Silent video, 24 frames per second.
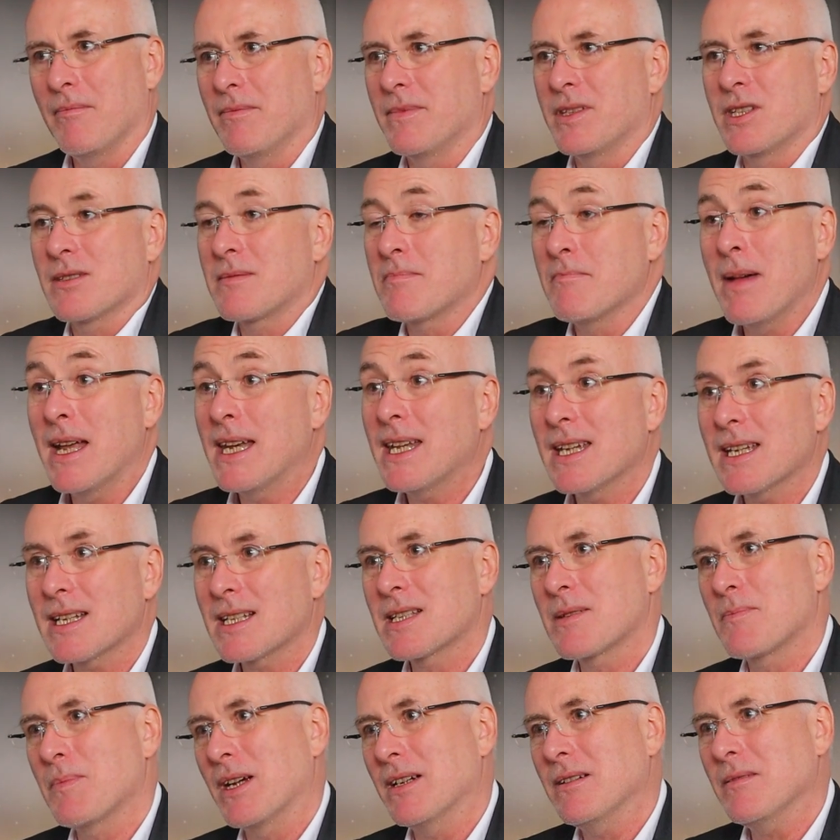just many
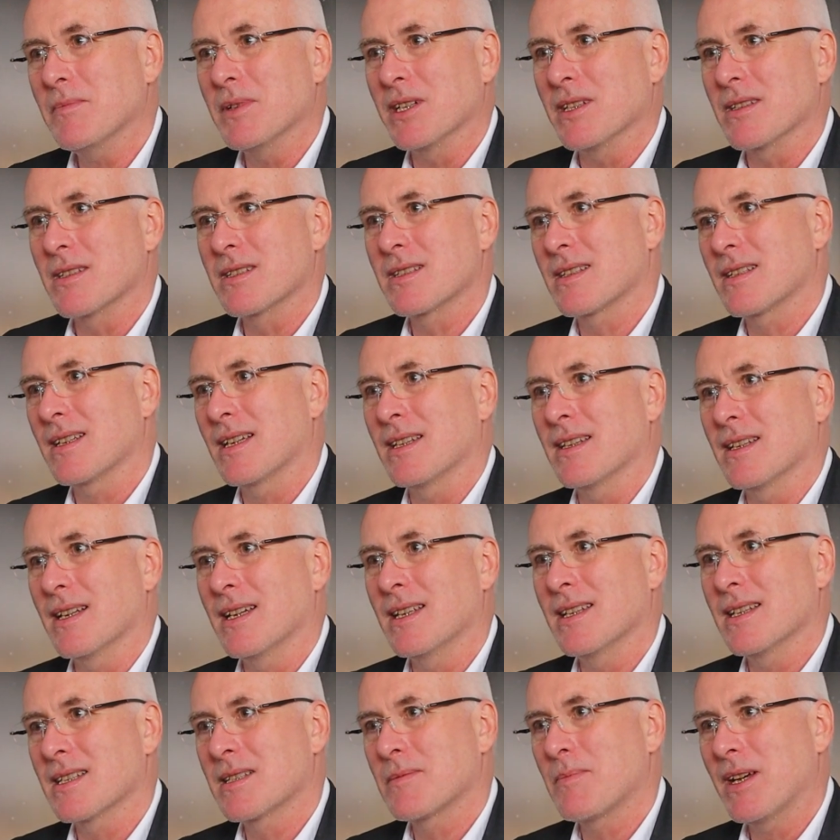experiments
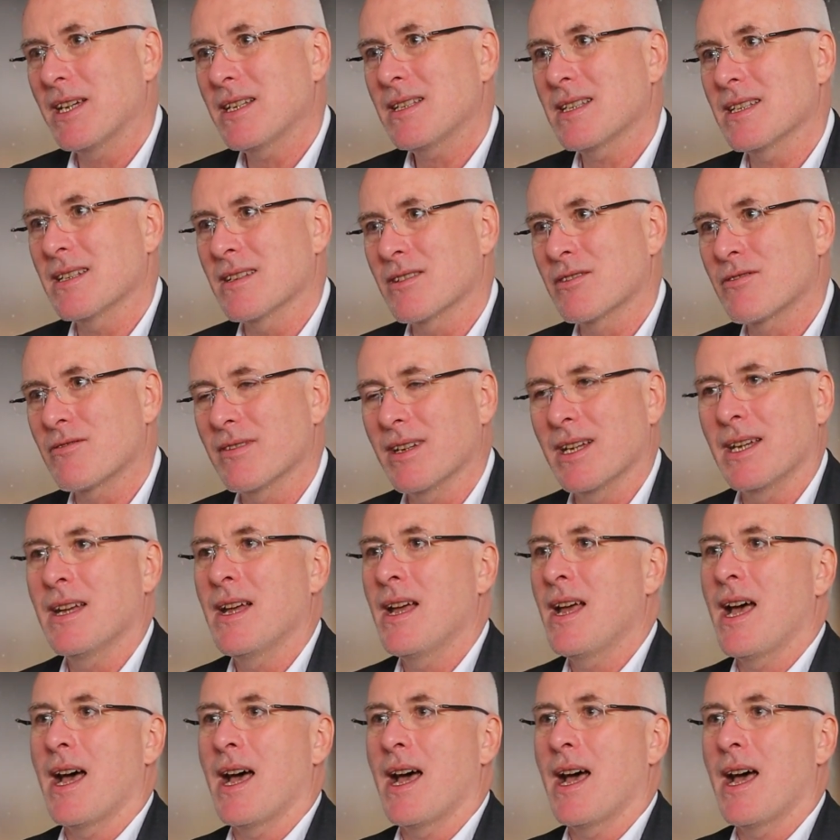in the space industry,